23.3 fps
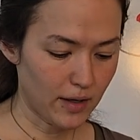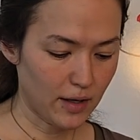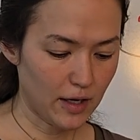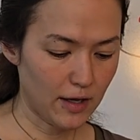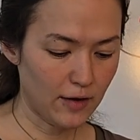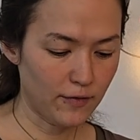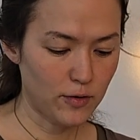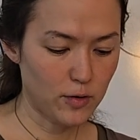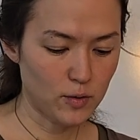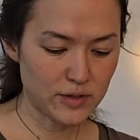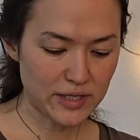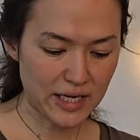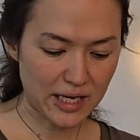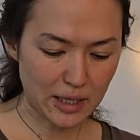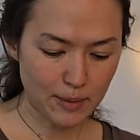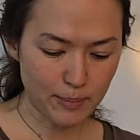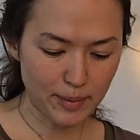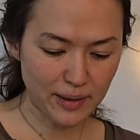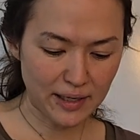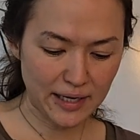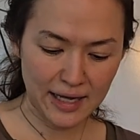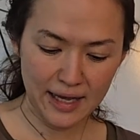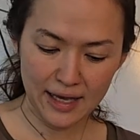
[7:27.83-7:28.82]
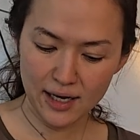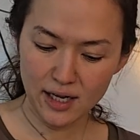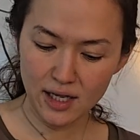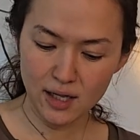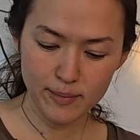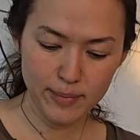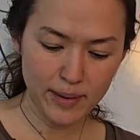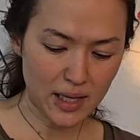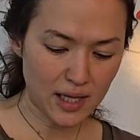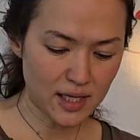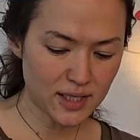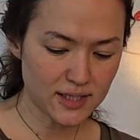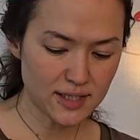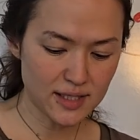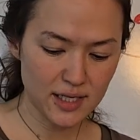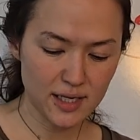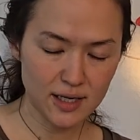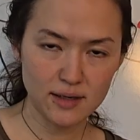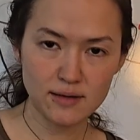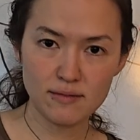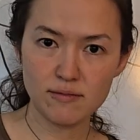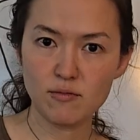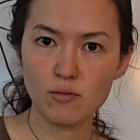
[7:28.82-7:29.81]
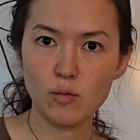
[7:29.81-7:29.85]
If you take a banana and balance
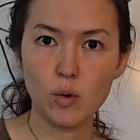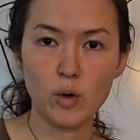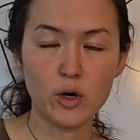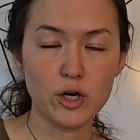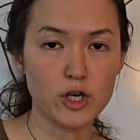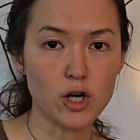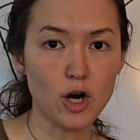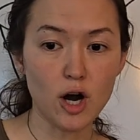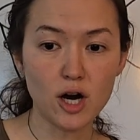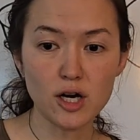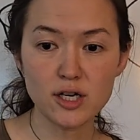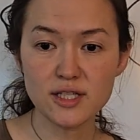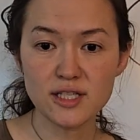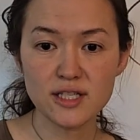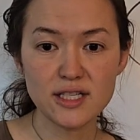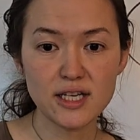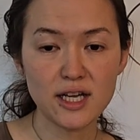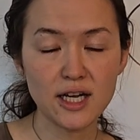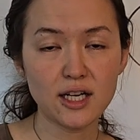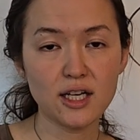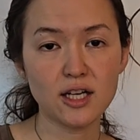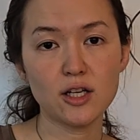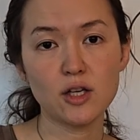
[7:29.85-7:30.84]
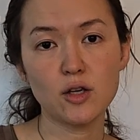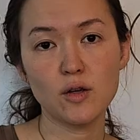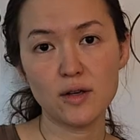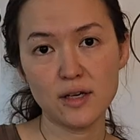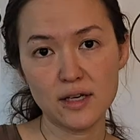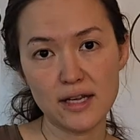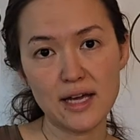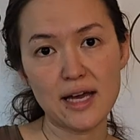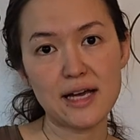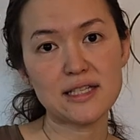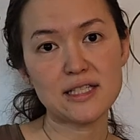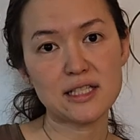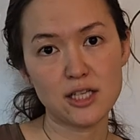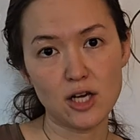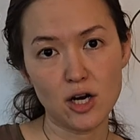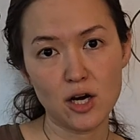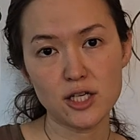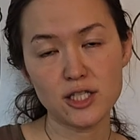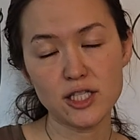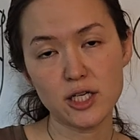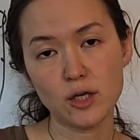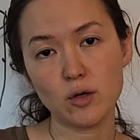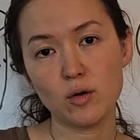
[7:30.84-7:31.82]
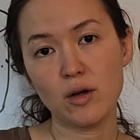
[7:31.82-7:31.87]
it, or a yardstick, you can guess,
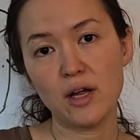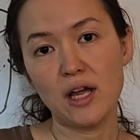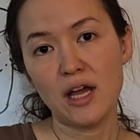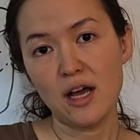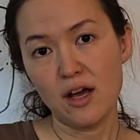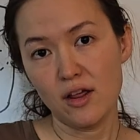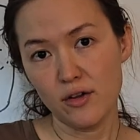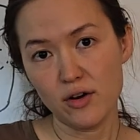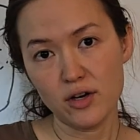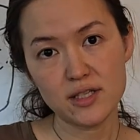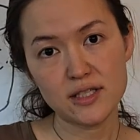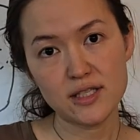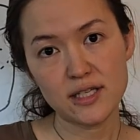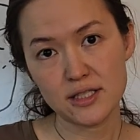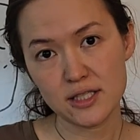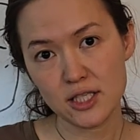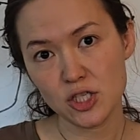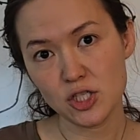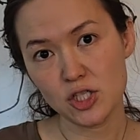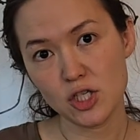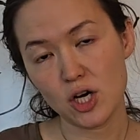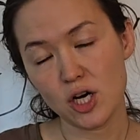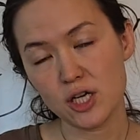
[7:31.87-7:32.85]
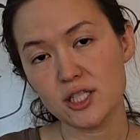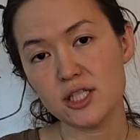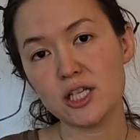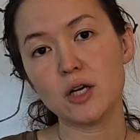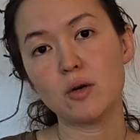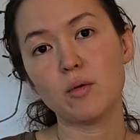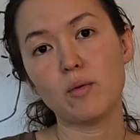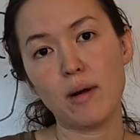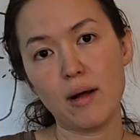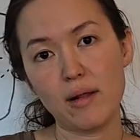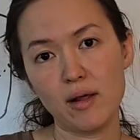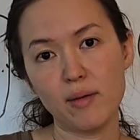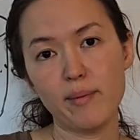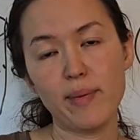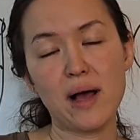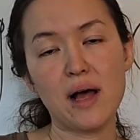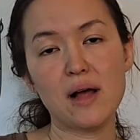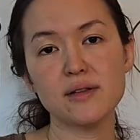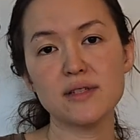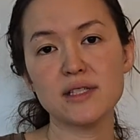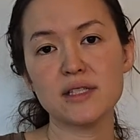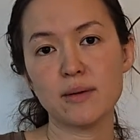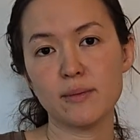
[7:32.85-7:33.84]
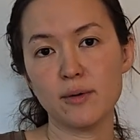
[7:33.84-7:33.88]
36-inch yardstick will probably
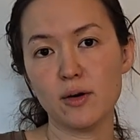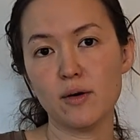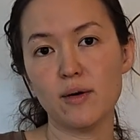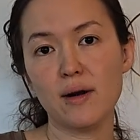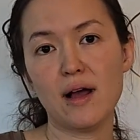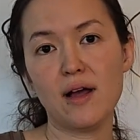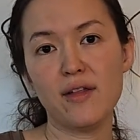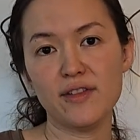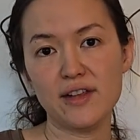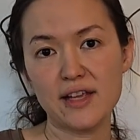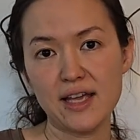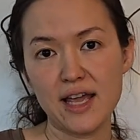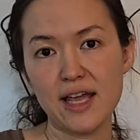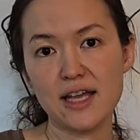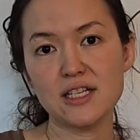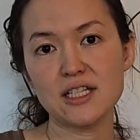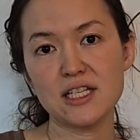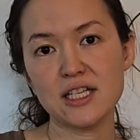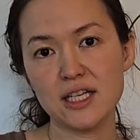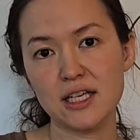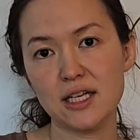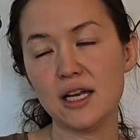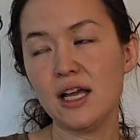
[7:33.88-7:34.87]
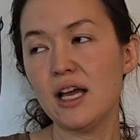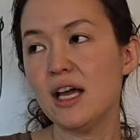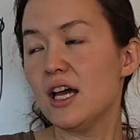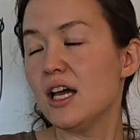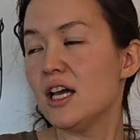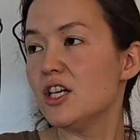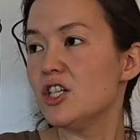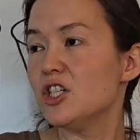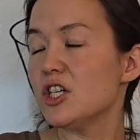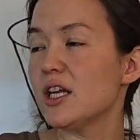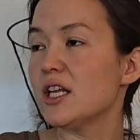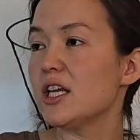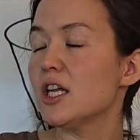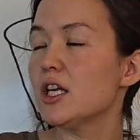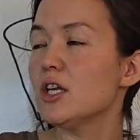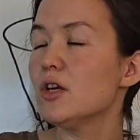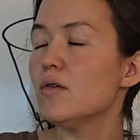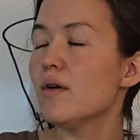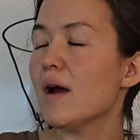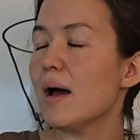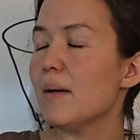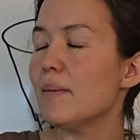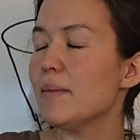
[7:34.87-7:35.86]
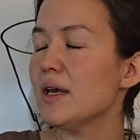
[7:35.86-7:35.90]
balance somewhere around the 18. Jenny, can you
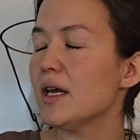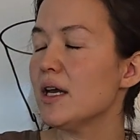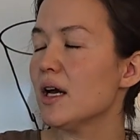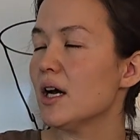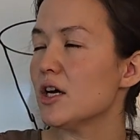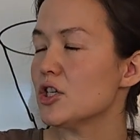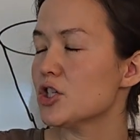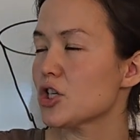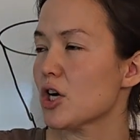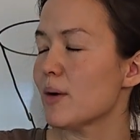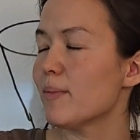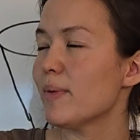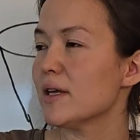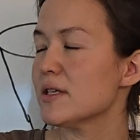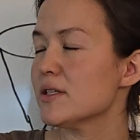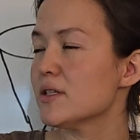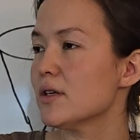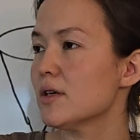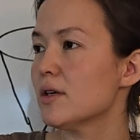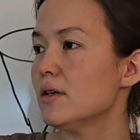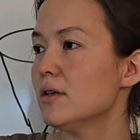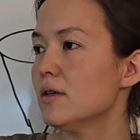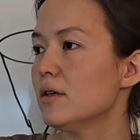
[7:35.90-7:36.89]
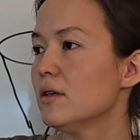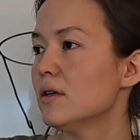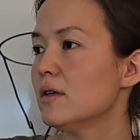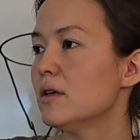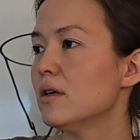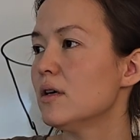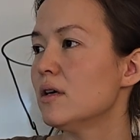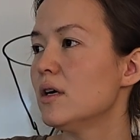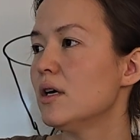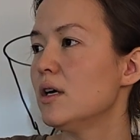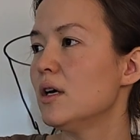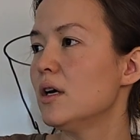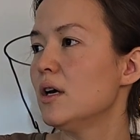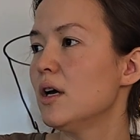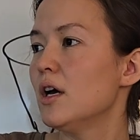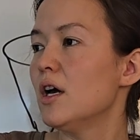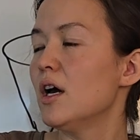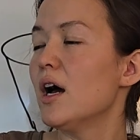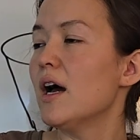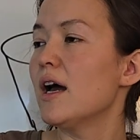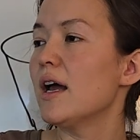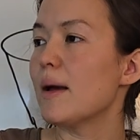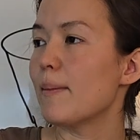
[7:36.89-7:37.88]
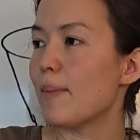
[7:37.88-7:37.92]
grab me a sharp pencil?
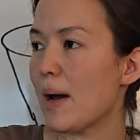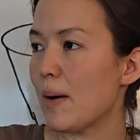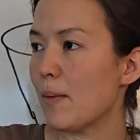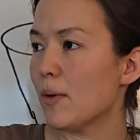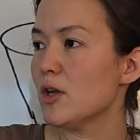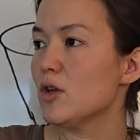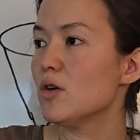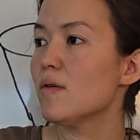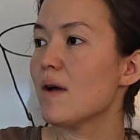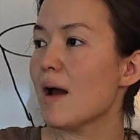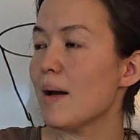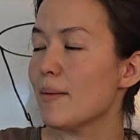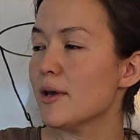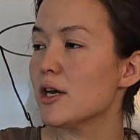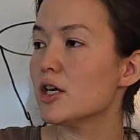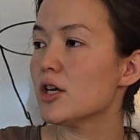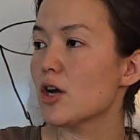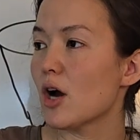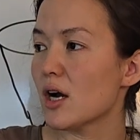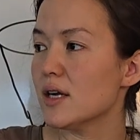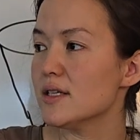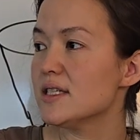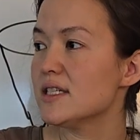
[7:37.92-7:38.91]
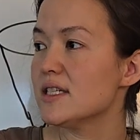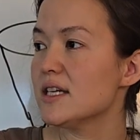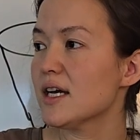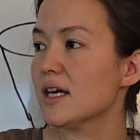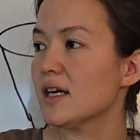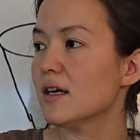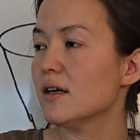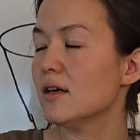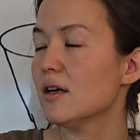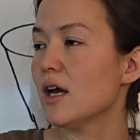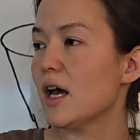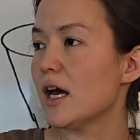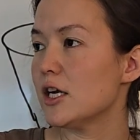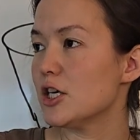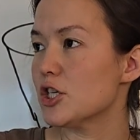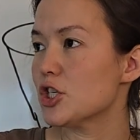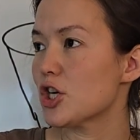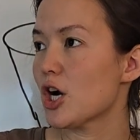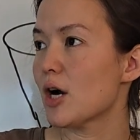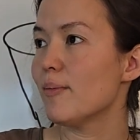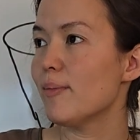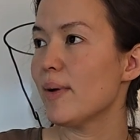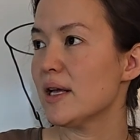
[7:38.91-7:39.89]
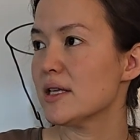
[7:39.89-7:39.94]
But I want you to grab me a yardstick and a
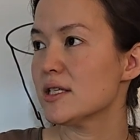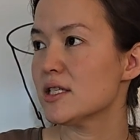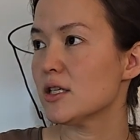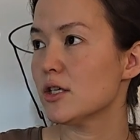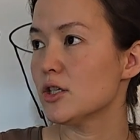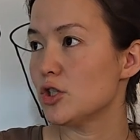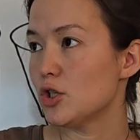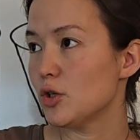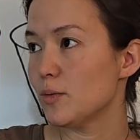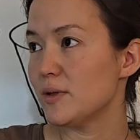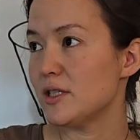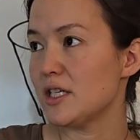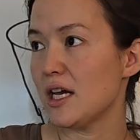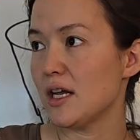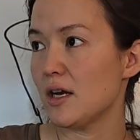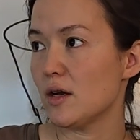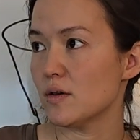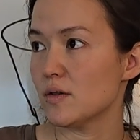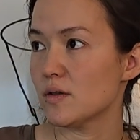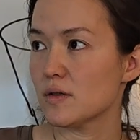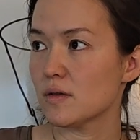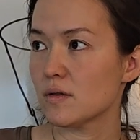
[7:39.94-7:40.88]
sharp pencil and 2 potatoes.